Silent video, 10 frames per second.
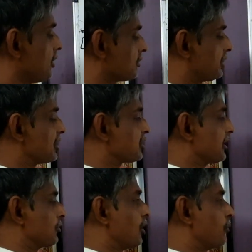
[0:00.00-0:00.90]
So tension
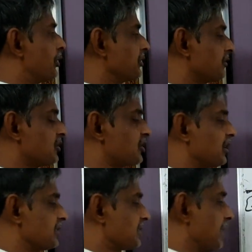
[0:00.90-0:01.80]
at all points of the string
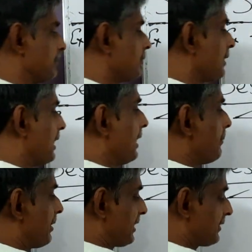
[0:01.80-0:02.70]
is same.
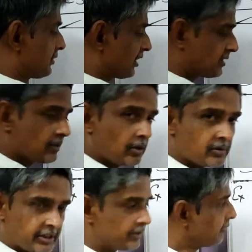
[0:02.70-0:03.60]
But as just
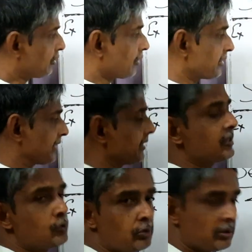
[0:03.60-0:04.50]
said, we can't write it
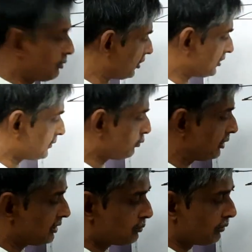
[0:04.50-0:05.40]
as 2T because this
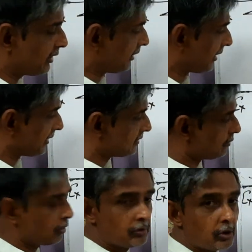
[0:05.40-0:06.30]
pulley is moving. It has a
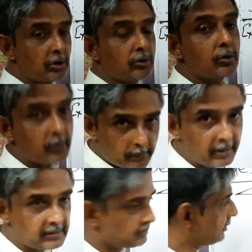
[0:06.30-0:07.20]
non-ignorable
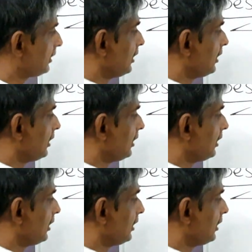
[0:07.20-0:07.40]
mass.